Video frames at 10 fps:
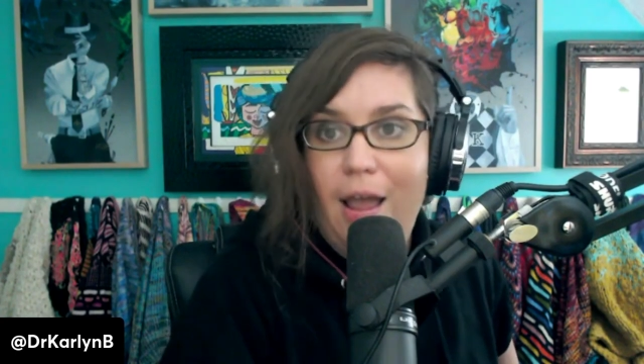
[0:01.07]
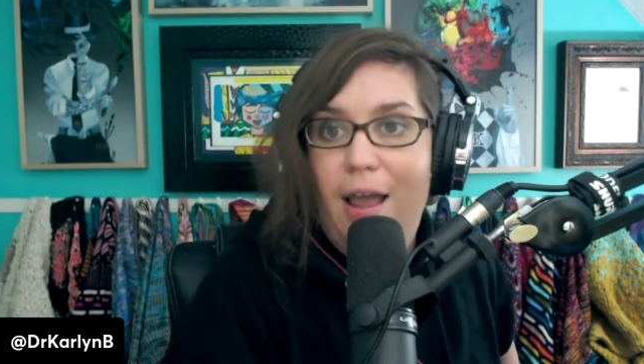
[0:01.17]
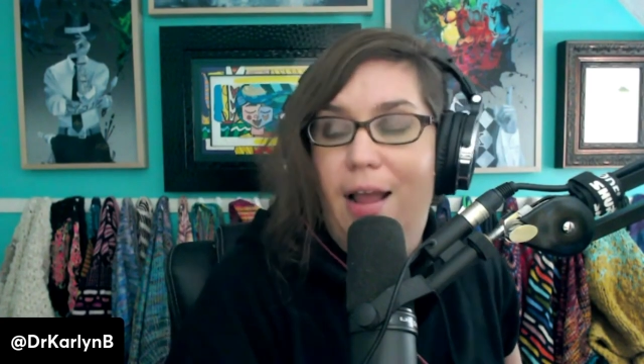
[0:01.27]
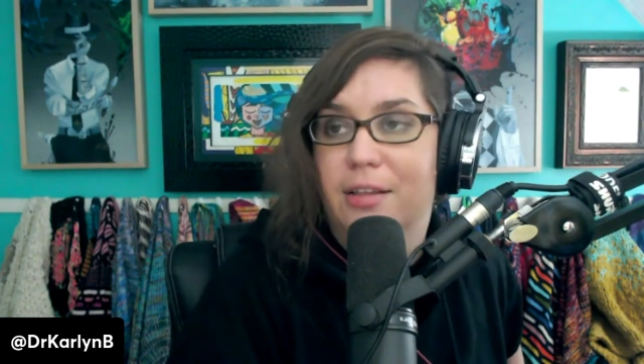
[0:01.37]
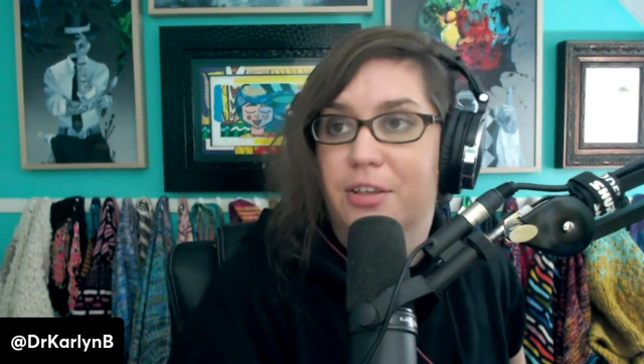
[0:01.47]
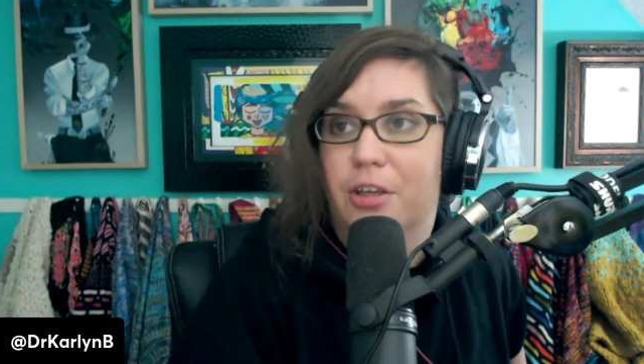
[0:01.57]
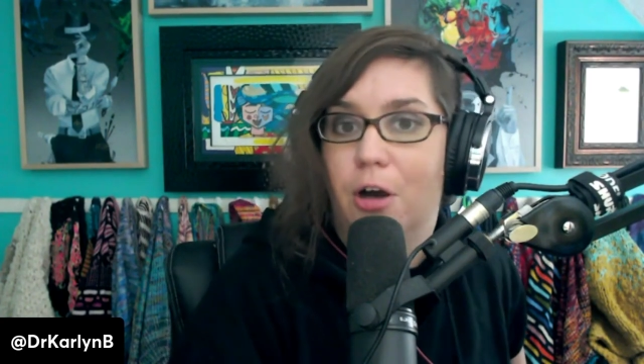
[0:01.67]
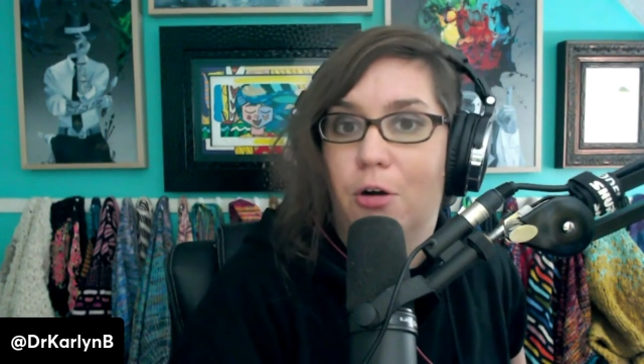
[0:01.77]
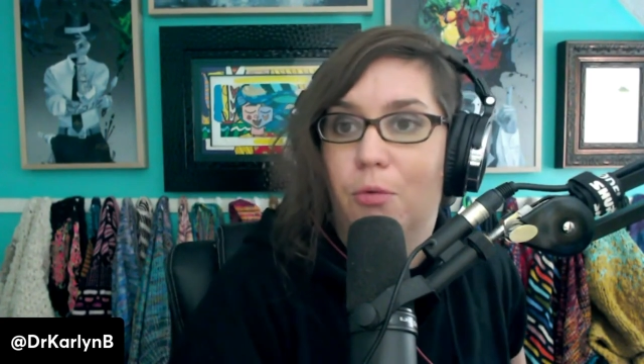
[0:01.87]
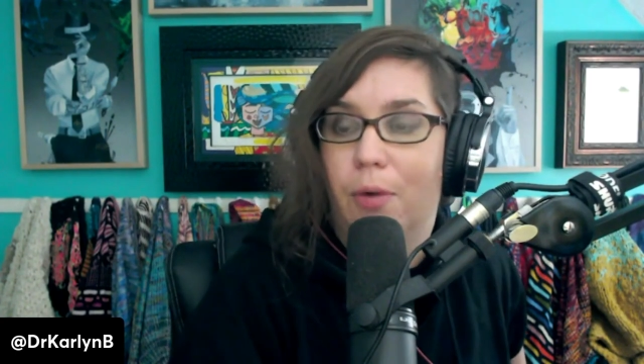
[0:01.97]
And
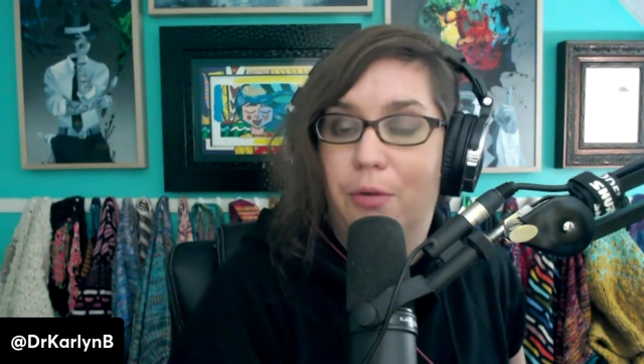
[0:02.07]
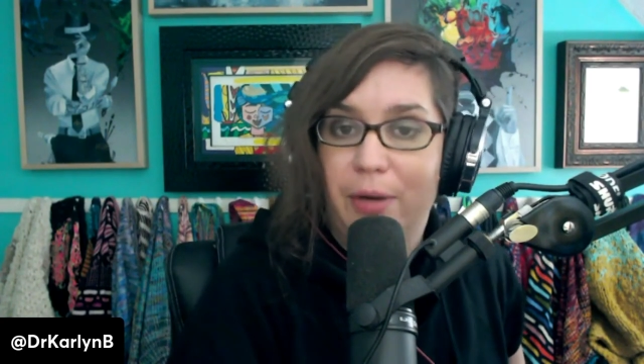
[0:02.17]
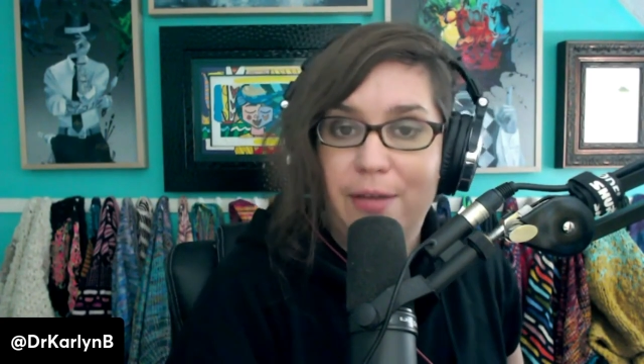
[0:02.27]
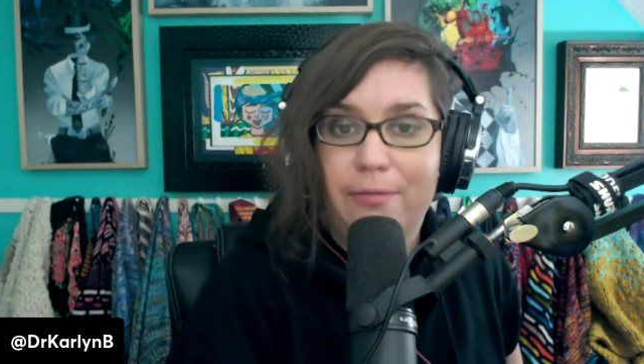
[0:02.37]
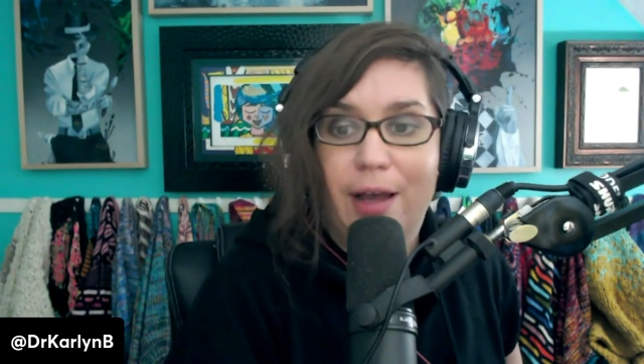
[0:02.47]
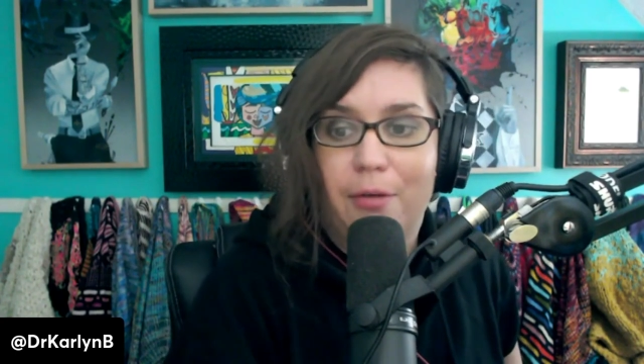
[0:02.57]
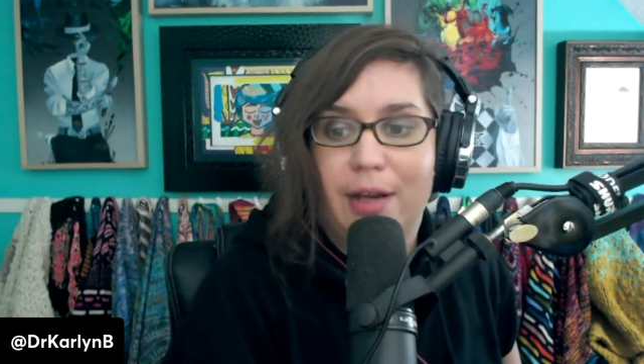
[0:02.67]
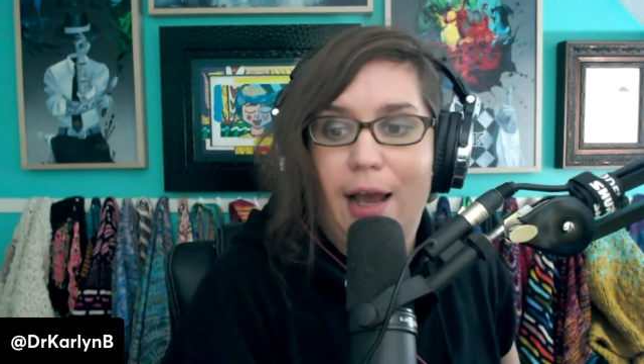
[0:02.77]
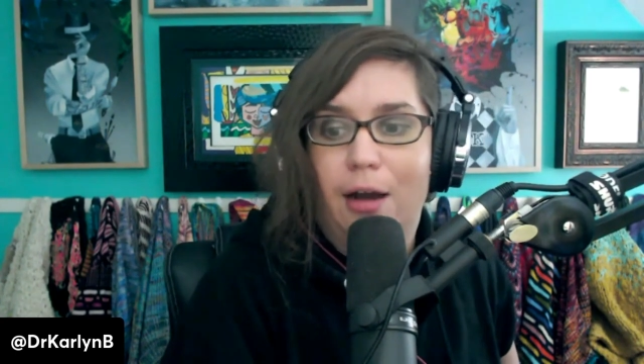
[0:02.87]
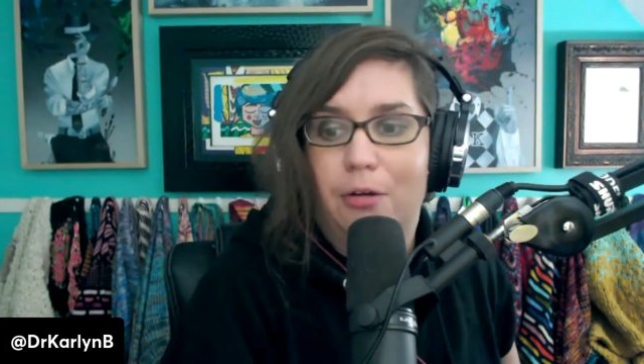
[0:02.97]
so when we found
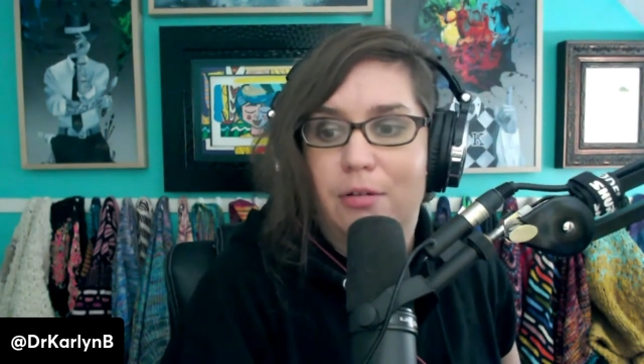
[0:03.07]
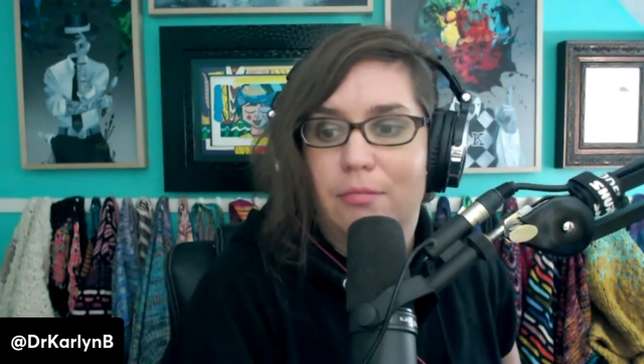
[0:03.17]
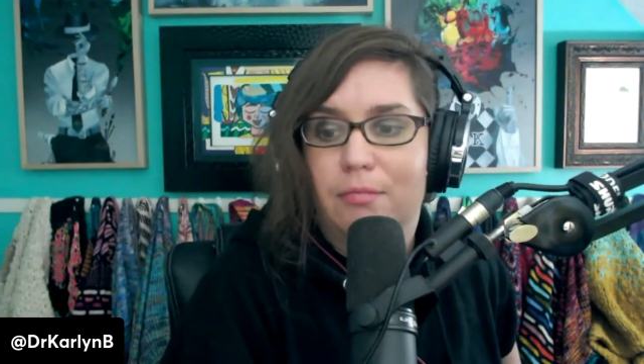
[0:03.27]
out